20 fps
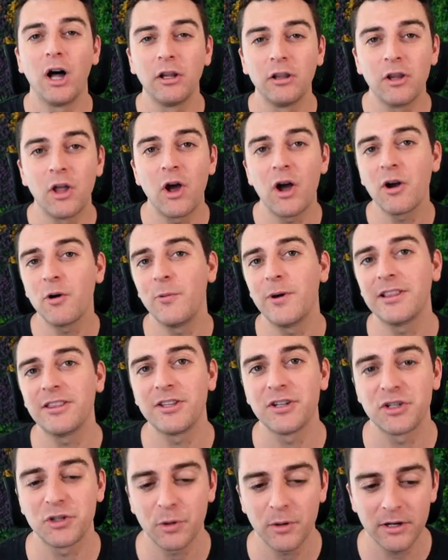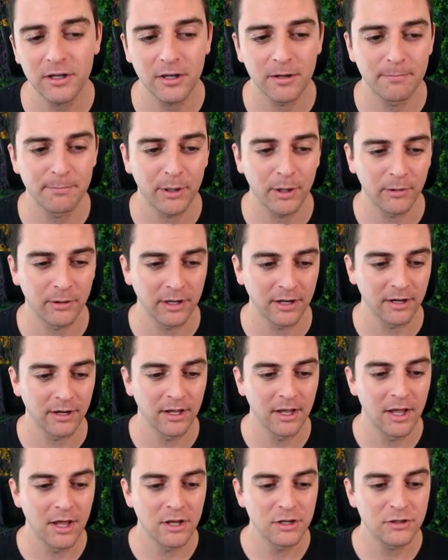along with the sort component
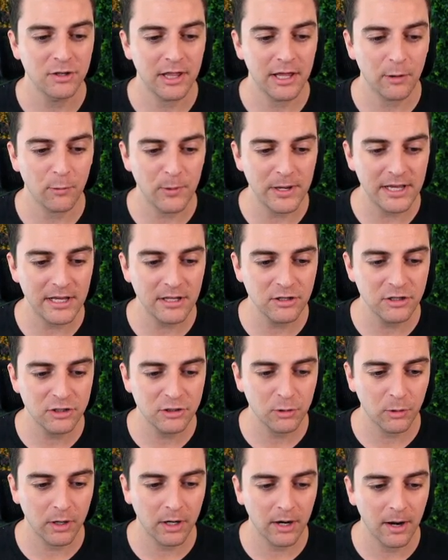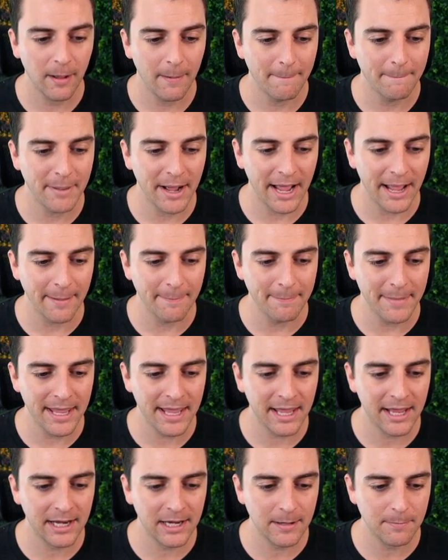so that we can sort by
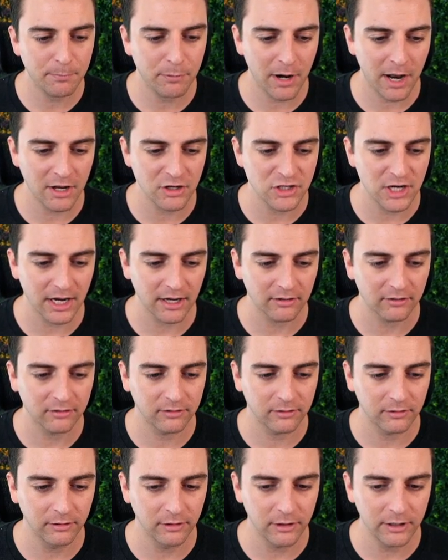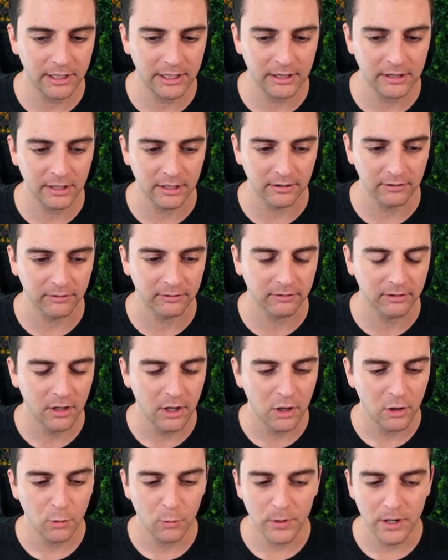many projects. Look at this.
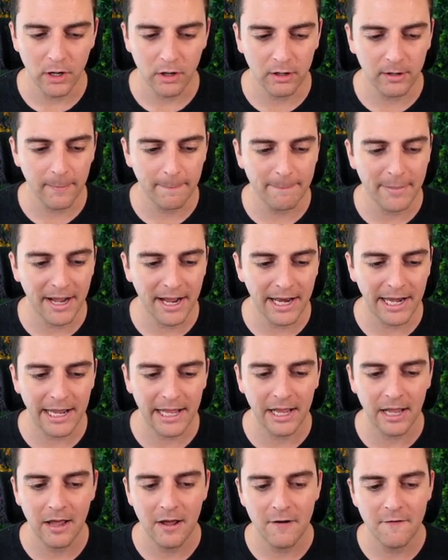We are combining